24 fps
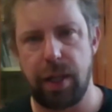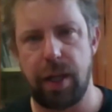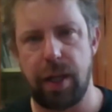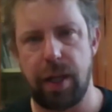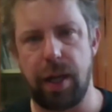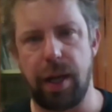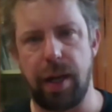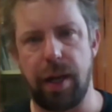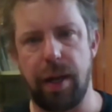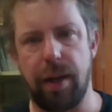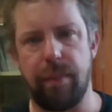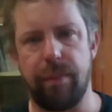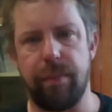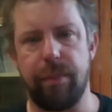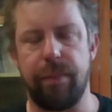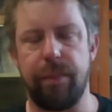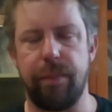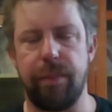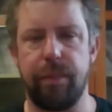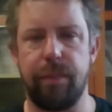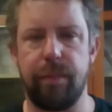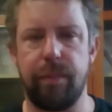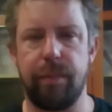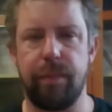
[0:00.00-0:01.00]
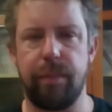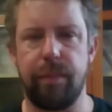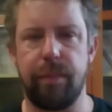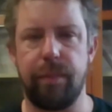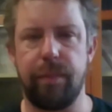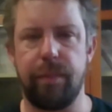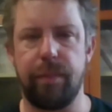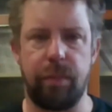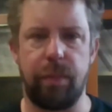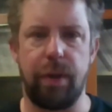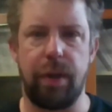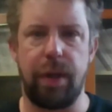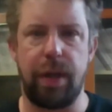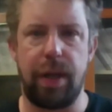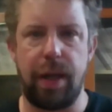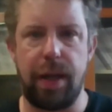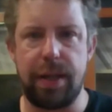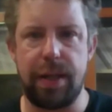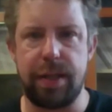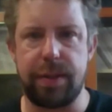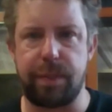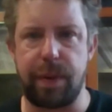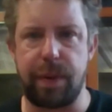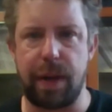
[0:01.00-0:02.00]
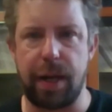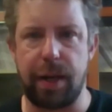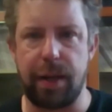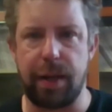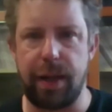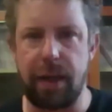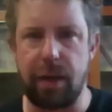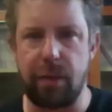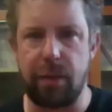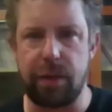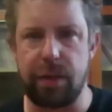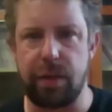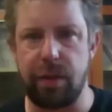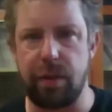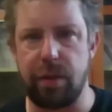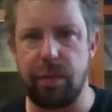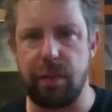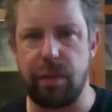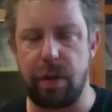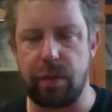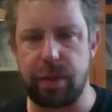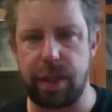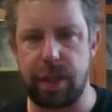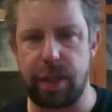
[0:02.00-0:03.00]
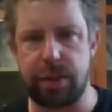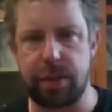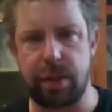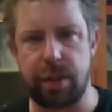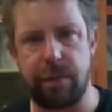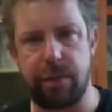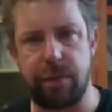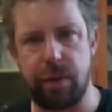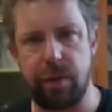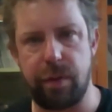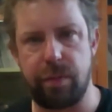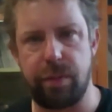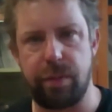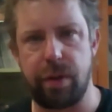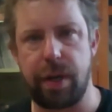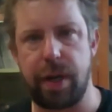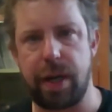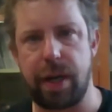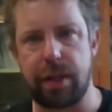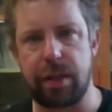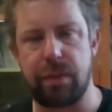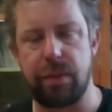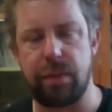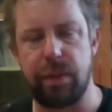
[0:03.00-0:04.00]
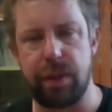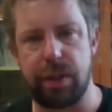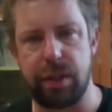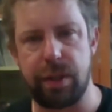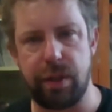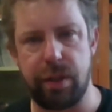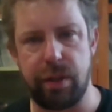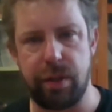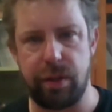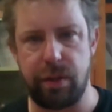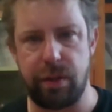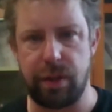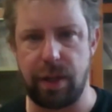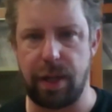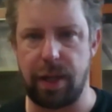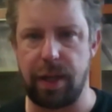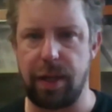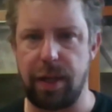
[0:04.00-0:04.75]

As part of that, we do the Malteso food product. We do